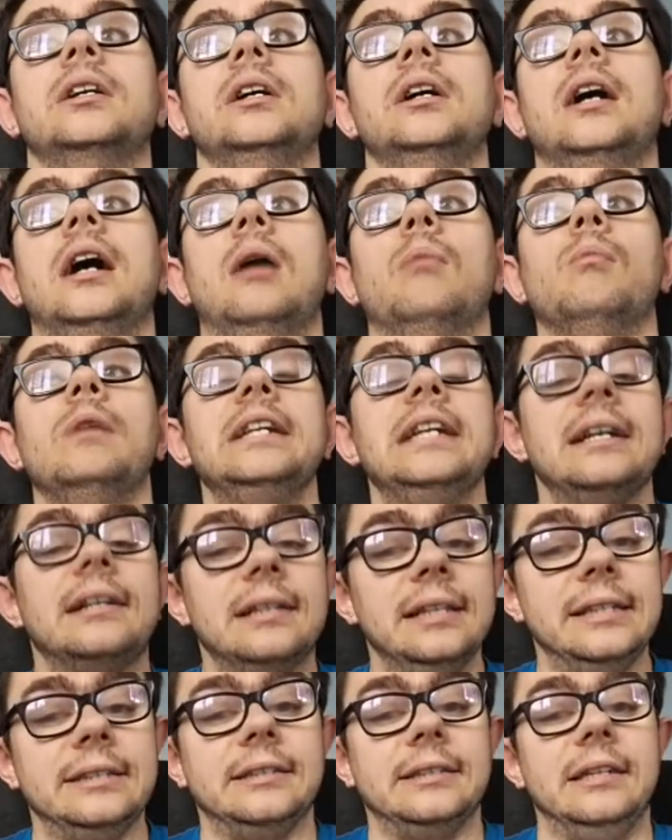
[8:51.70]
And when
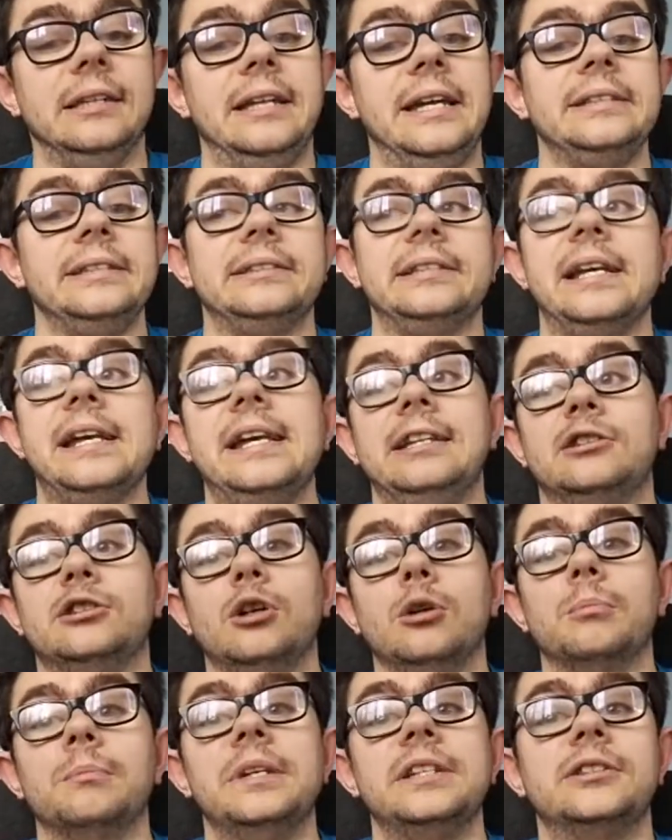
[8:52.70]
I clicked the link,
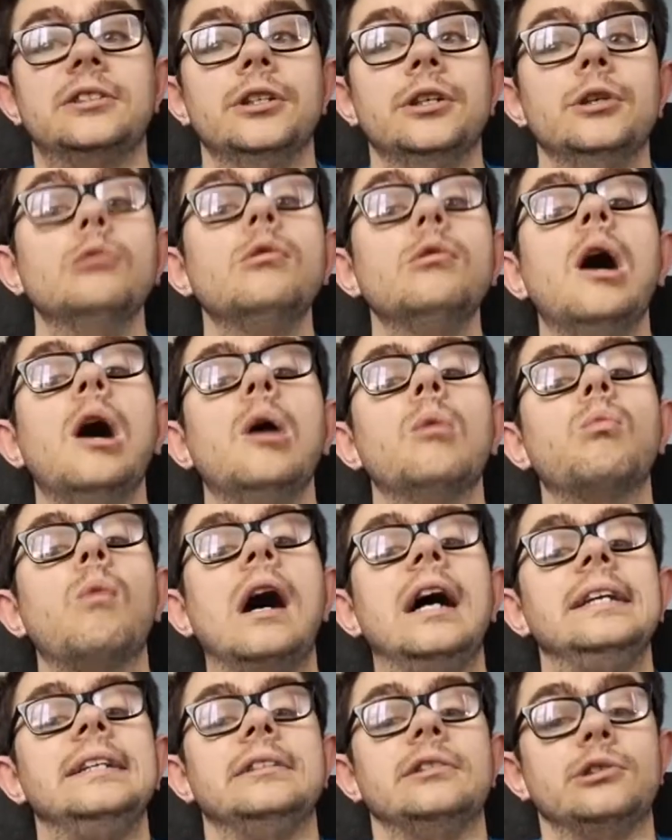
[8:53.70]
it took me to a
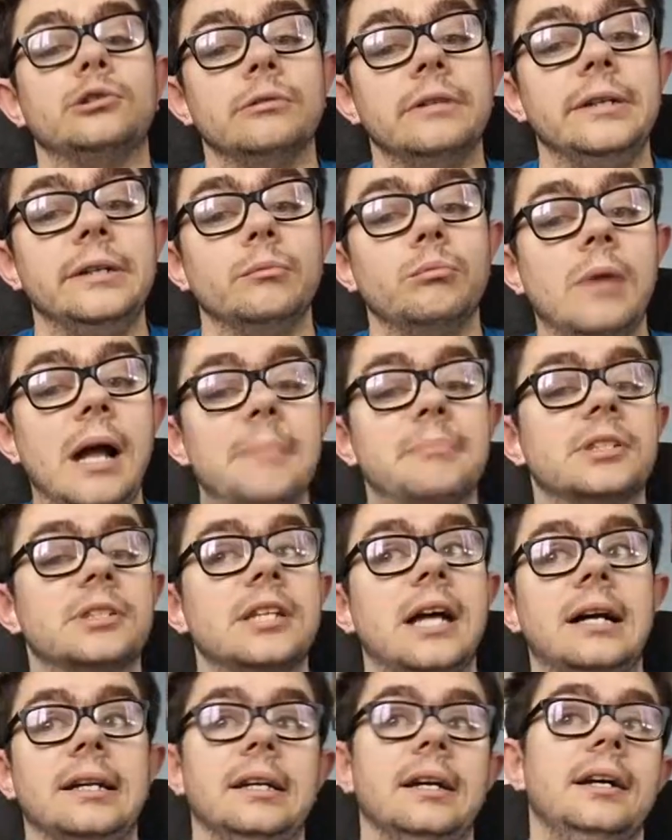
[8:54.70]
white and green
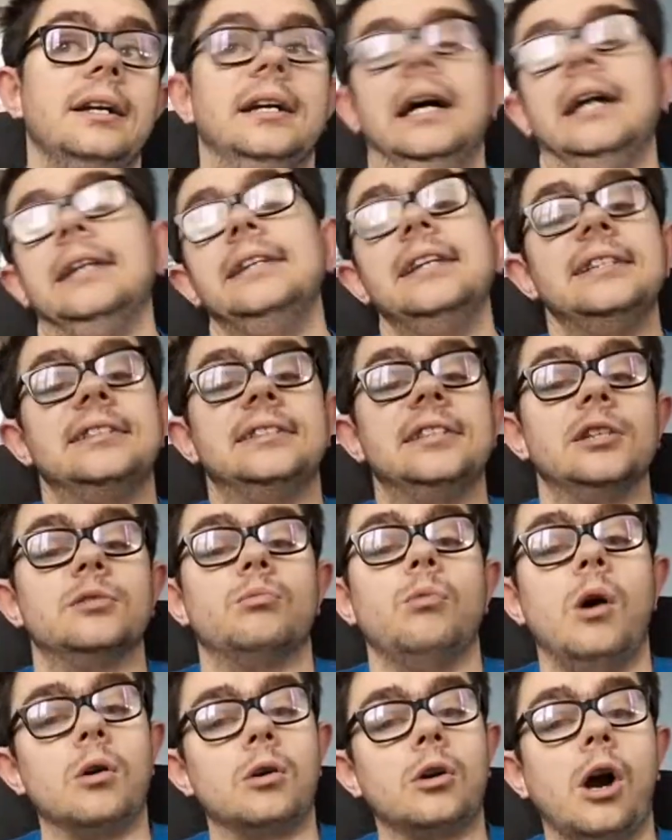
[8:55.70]
website. And this is
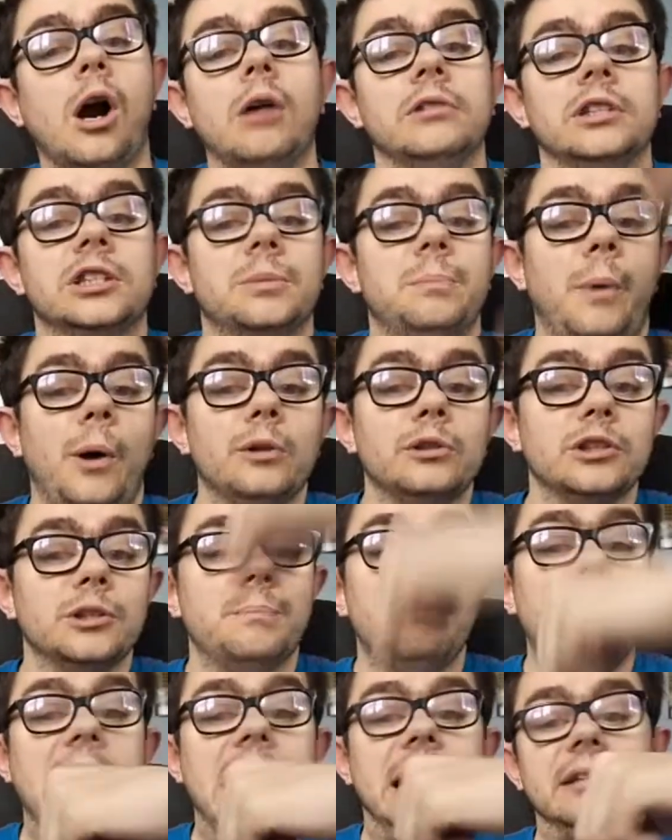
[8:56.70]
what corresponds
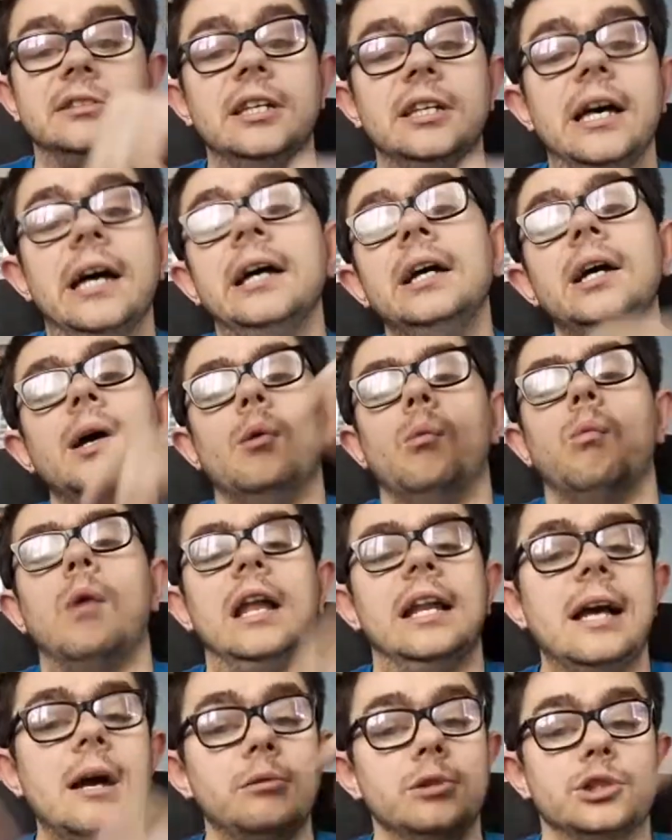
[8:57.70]
back to
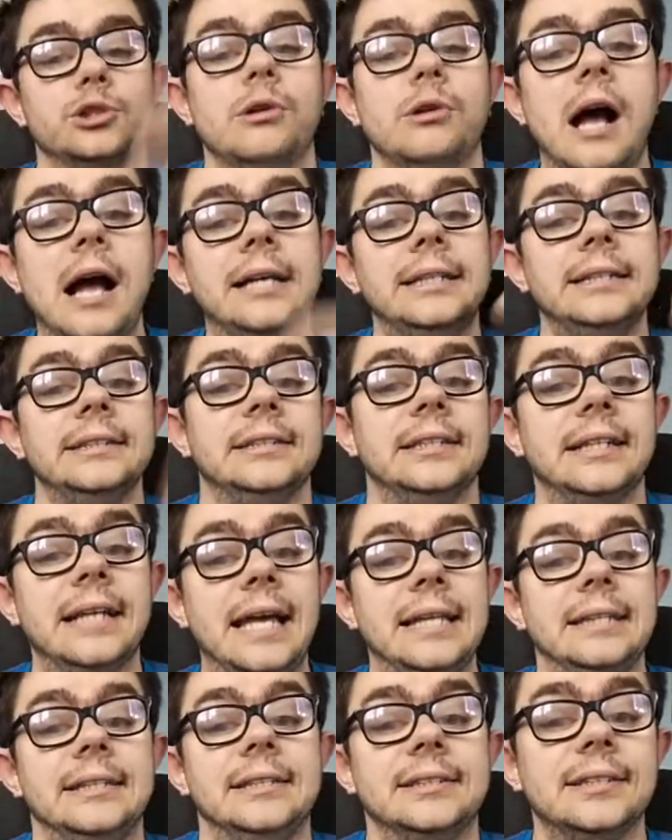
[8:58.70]
when I was trying to
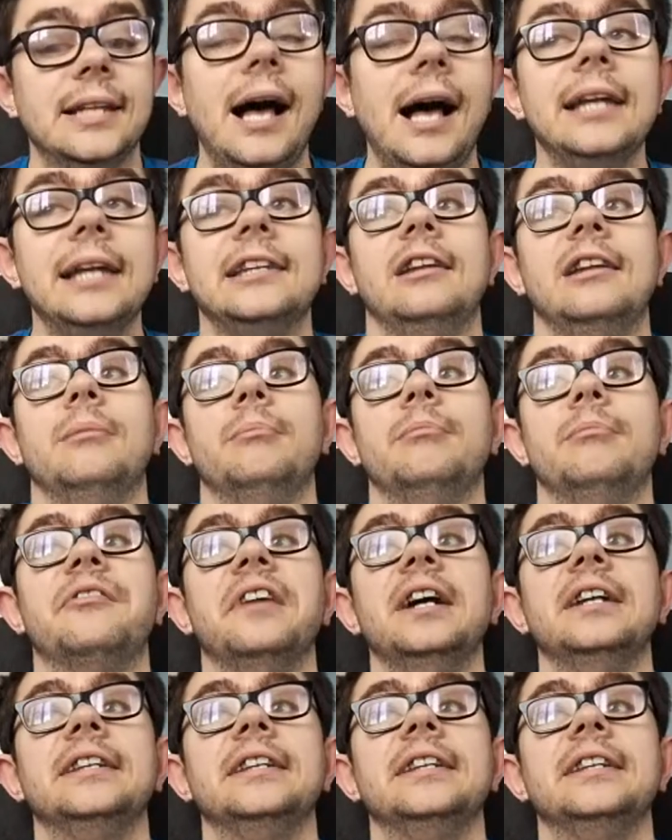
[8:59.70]
get the Cylinth.